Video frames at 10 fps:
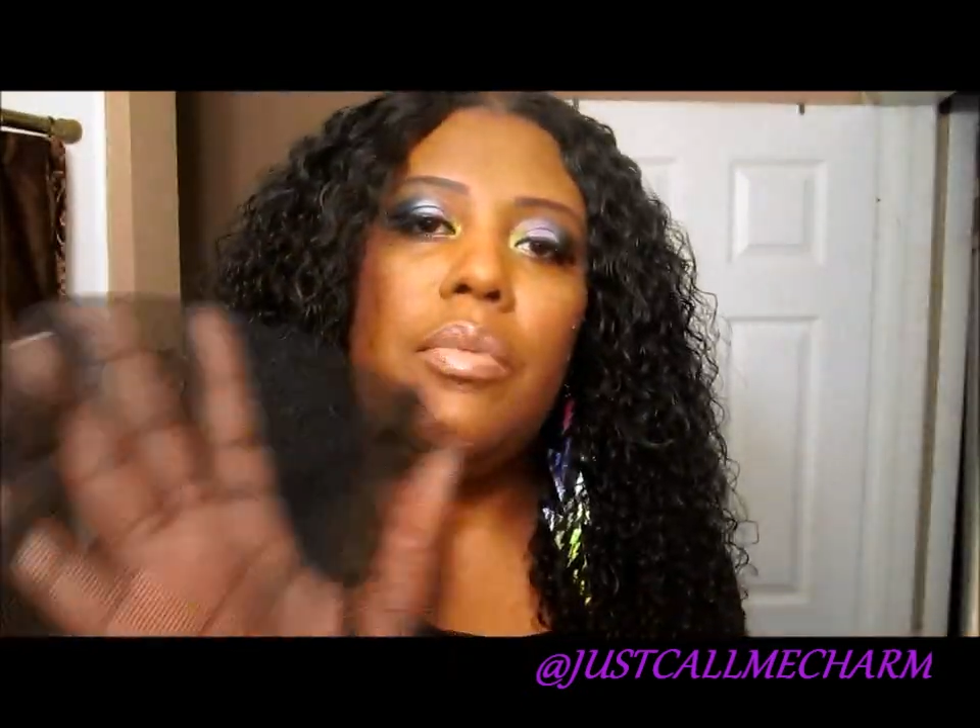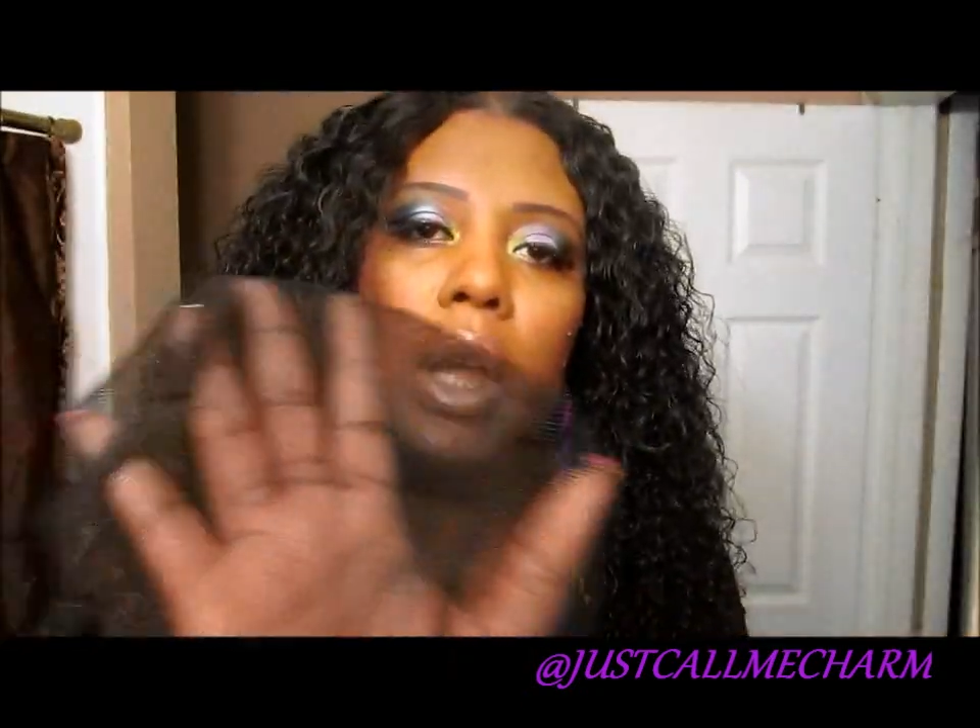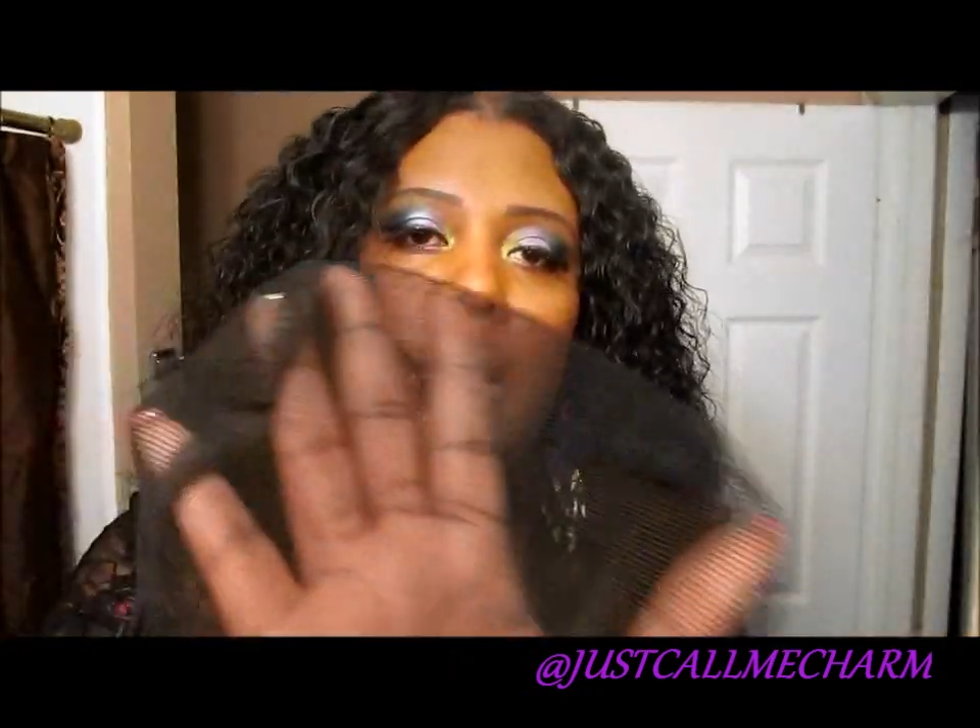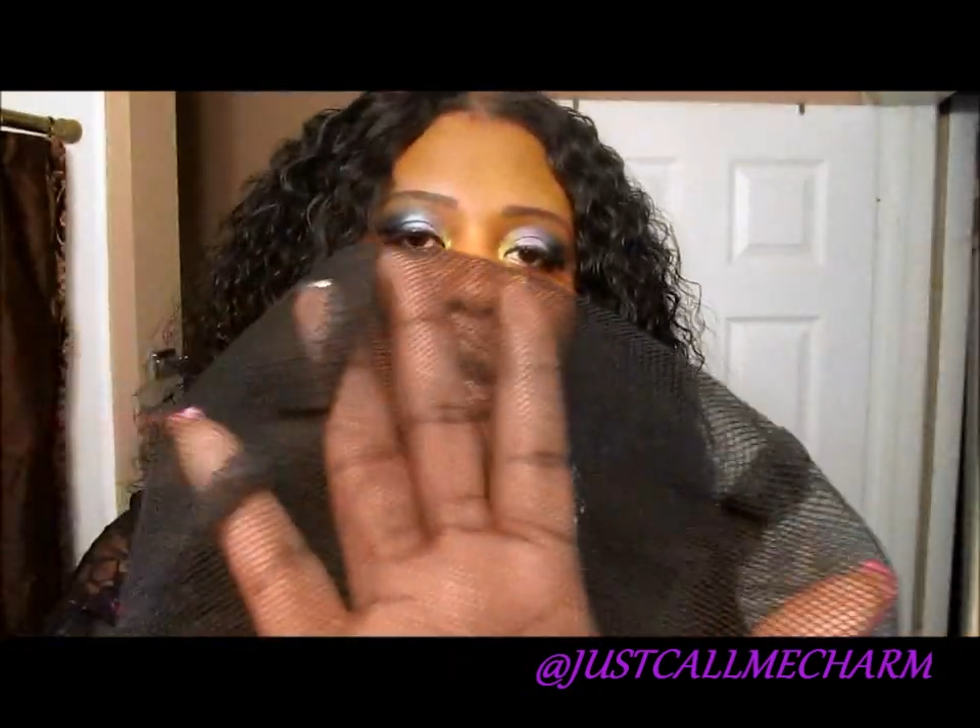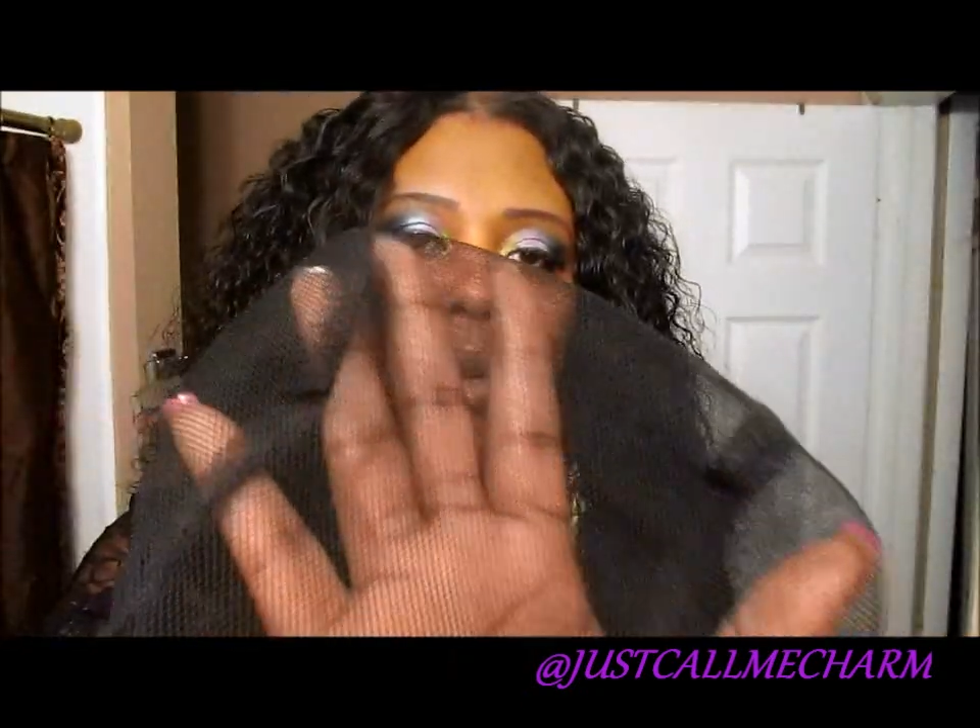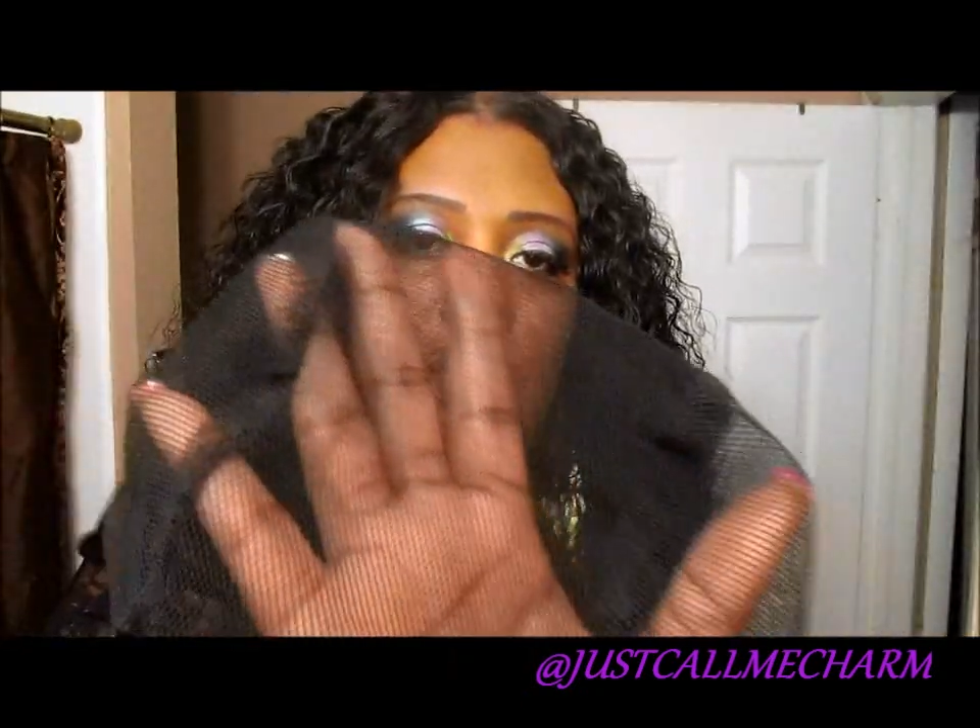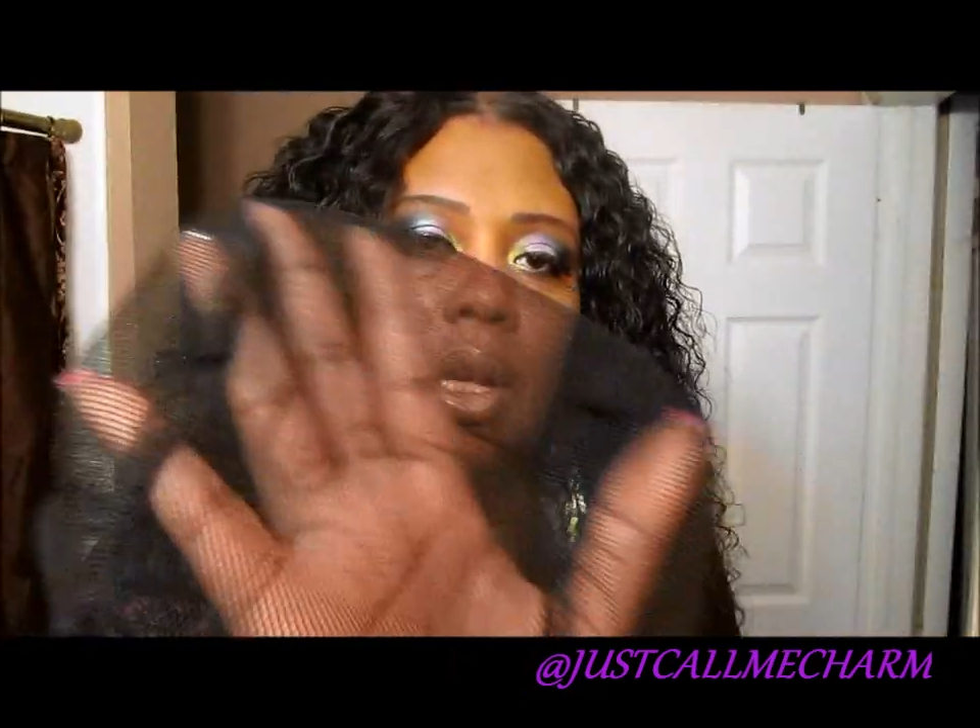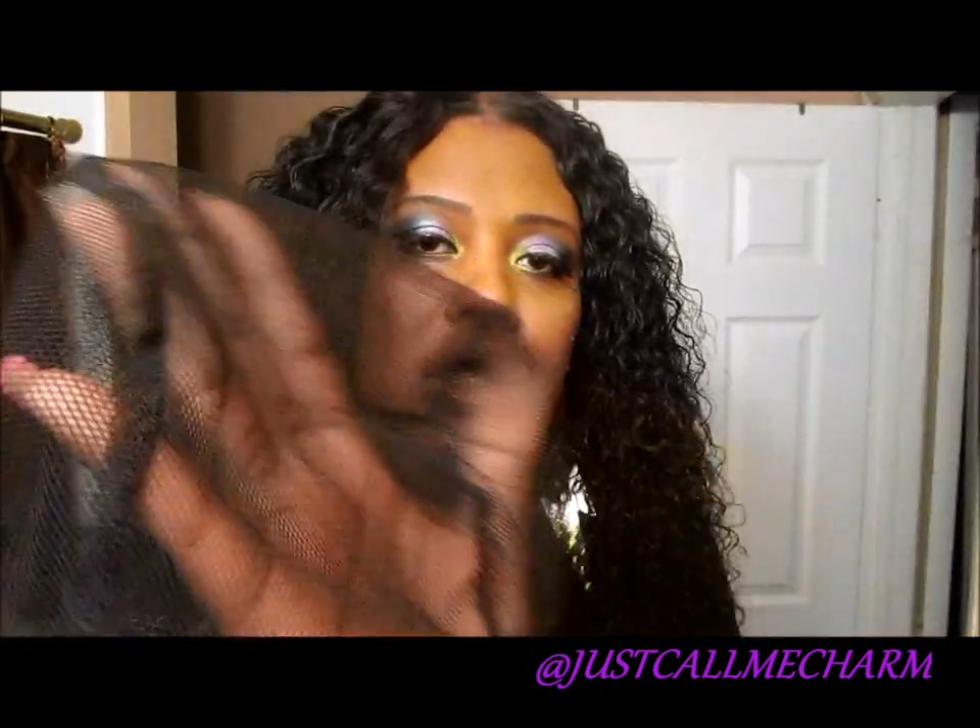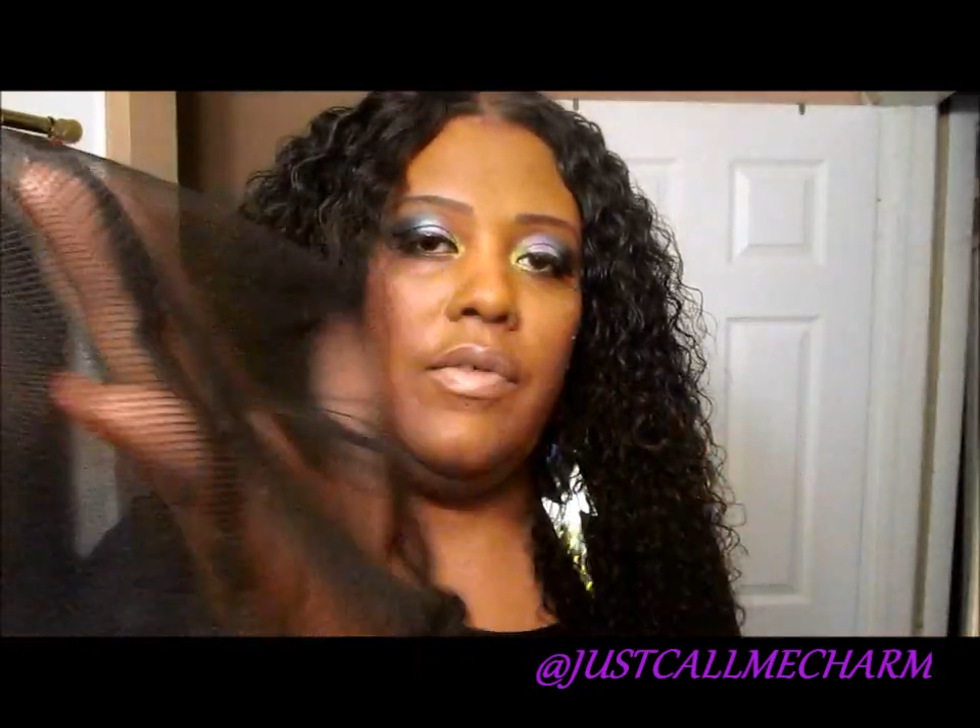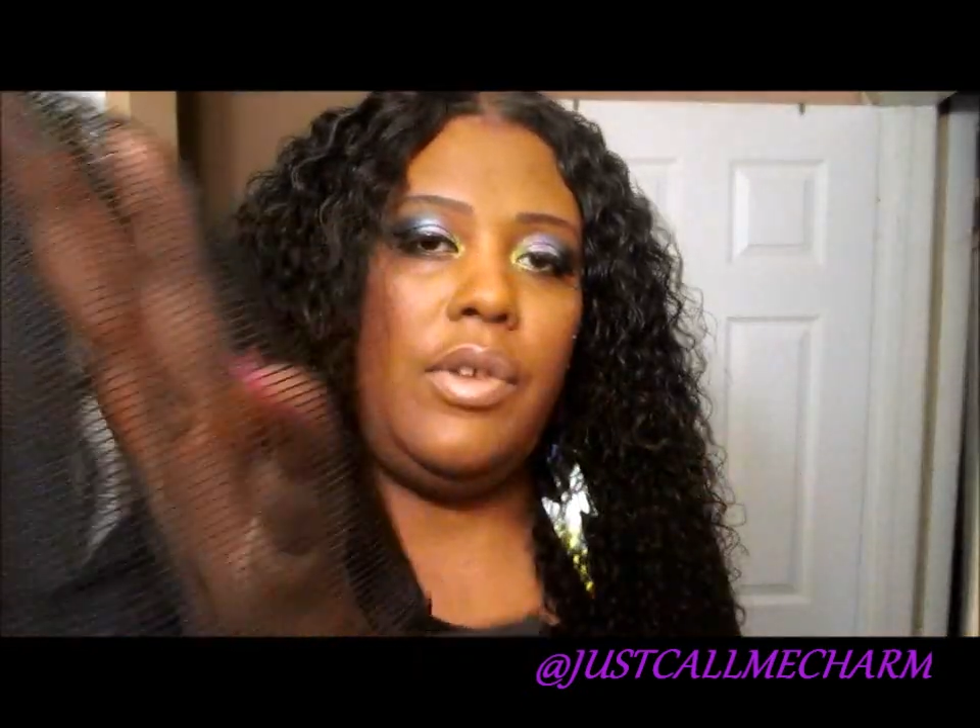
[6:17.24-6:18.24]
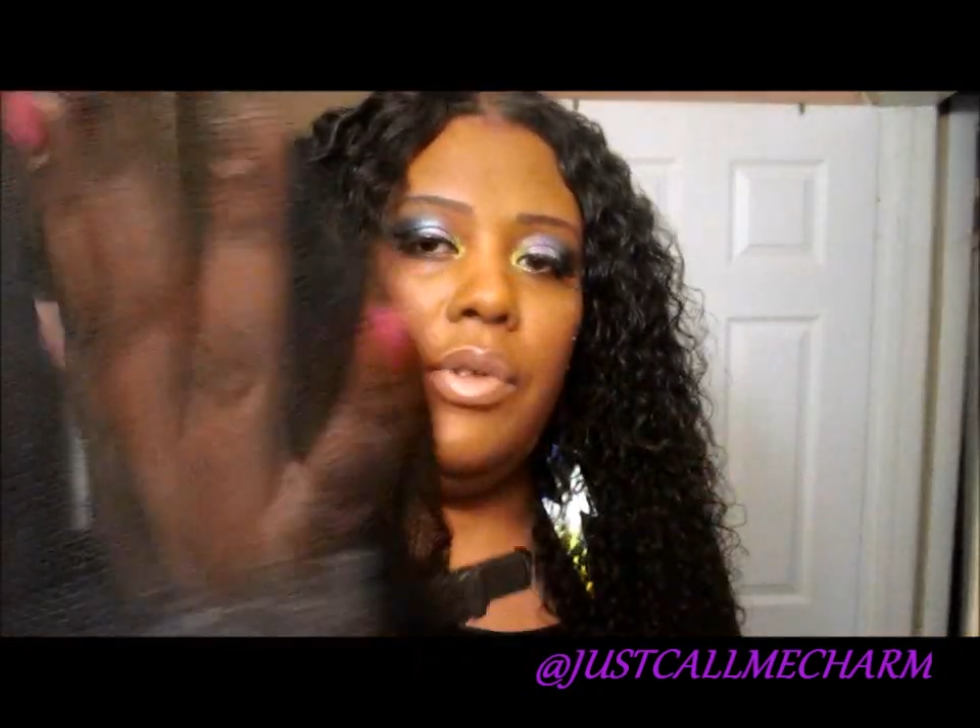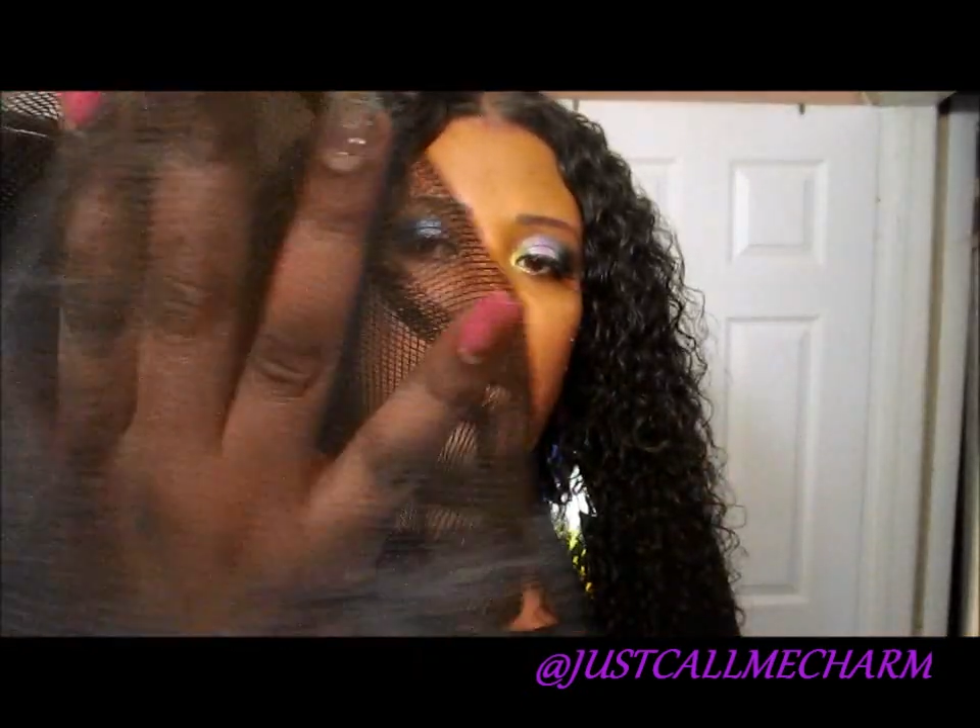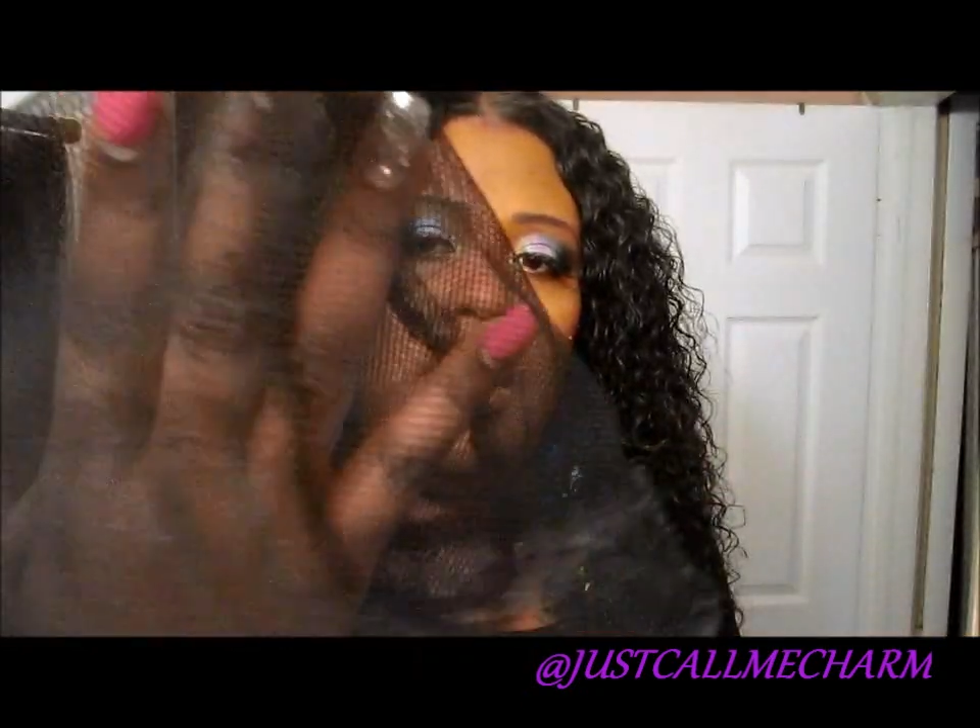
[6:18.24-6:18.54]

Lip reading: Another plus of using